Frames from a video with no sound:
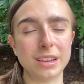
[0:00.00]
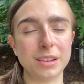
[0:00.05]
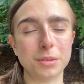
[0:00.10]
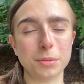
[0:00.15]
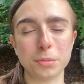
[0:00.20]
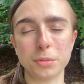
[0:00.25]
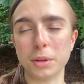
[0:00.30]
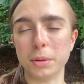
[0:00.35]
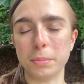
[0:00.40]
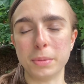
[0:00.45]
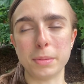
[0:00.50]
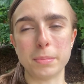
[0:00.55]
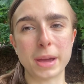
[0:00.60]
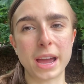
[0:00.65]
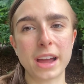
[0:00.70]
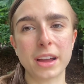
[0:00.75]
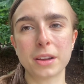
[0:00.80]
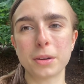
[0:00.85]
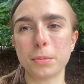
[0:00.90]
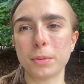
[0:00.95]
will be
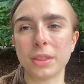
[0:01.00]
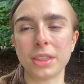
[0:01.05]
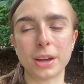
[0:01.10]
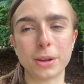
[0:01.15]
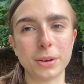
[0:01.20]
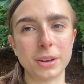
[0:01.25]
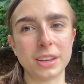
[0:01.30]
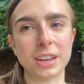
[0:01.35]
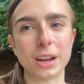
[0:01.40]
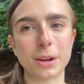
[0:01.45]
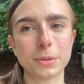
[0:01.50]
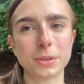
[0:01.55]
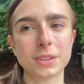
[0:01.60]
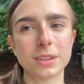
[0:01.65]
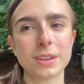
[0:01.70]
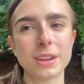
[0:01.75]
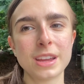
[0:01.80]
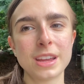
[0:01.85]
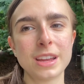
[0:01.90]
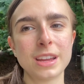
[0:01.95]
back, without a
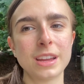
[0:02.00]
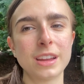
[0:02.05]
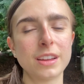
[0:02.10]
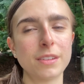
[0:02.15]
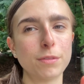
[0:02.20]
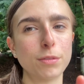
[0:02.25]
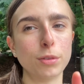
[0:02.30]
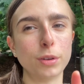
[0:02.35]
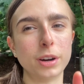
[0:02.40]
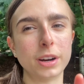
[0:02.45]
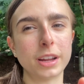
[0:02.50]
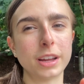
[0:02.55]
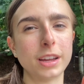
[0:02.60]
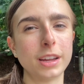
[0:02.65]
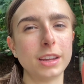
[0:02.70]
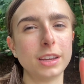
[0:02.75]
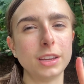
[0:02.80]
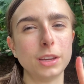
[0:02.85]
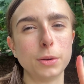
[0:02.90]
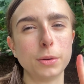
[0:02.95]
doubt.
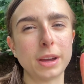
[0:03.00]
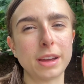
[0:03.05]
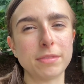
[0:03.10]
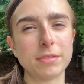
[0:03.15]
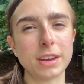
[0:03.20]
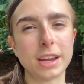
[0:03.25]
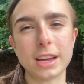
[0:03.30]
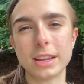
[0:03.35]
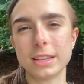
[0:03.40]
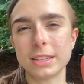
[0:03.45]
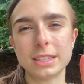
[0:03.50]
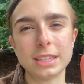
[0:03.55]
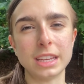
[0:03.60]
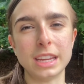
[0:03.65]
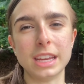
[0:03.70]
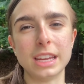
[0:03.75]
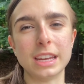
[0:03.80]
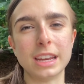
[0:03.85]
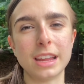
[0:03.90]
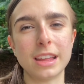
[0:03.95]
Florida, you have not
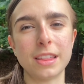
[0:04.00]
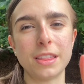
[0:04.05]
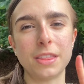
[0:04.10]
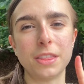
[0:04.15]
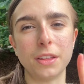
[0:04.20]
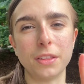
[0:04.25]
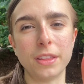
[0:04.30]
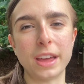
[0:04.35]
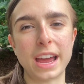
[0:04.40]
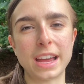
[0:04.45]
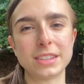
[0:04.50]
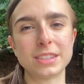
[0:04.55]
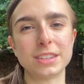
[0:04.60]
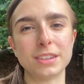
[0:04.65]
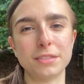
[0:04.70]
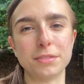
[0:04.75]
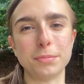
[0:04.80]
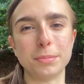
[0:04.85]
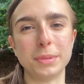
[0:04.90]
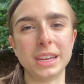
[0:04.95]
seen the last
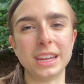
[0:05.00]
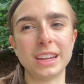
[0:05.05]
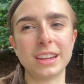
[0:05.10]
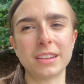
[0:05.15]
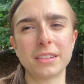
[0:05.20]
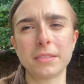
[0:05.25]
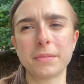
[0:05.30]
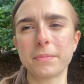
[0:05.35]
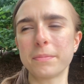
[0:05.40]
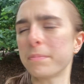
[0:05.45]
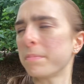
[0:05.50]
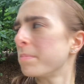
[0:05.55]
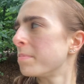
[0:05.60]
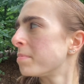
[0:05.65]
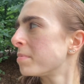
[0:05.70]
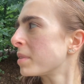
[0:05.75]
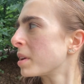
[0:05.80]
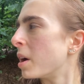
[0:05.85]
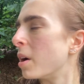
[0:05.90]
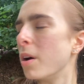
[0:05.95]
of me.
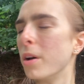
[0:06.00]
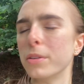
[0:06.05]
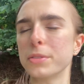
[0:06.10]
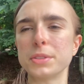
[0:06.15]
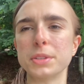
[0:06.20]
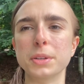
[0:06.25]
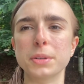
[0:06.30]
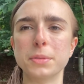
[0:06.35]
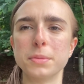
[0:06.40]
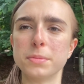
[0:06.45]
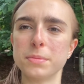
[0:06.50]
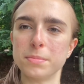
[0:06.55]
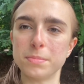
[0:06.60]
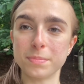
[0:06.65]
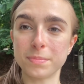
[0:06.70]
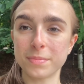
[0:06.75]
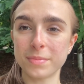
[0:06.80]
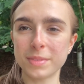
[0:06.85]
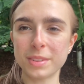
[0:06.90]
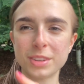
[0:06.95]
Also,
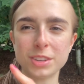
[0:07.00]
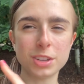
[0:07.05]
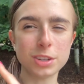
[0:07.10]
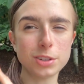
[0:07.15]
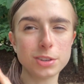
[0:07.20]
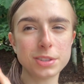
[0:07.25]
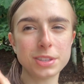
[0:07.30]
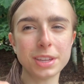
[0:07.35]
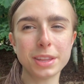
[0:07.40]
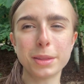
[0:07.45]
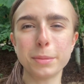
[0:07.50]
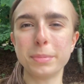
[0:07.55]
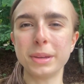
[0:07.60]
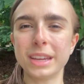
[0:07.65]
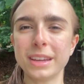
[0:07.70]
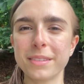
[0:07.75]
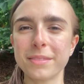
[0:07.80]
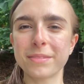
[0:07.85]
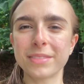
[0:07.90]
did you see the bee?